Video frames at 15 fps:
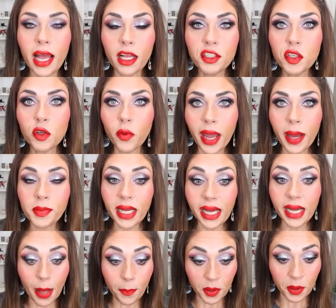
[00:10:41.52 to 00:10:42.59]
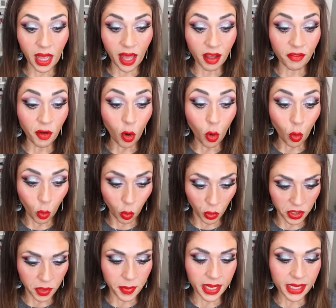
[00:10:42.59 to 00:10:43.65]
I also grabbed a couple of
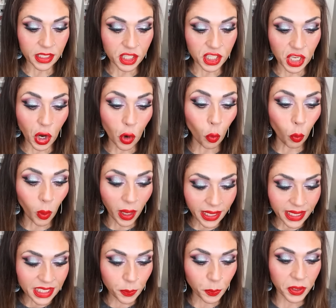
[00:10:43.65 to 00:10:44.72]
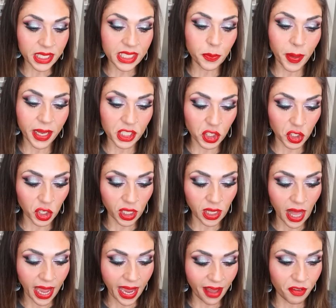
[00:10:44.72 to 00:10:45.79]
ornaments. So one is pretty special.
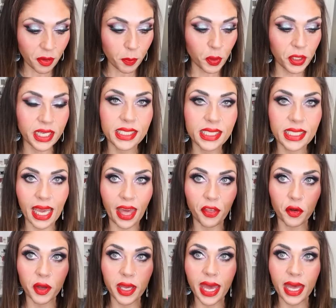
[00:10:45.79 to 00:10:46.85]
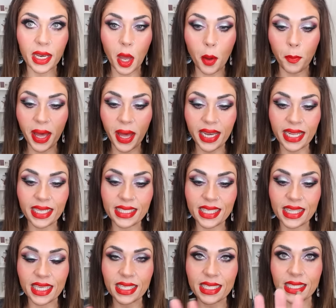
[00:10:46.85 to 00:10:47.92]
I haven't put it together yet, but it's
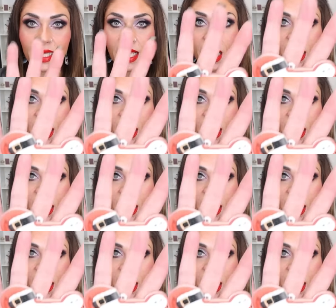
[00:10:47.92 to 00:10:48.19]
this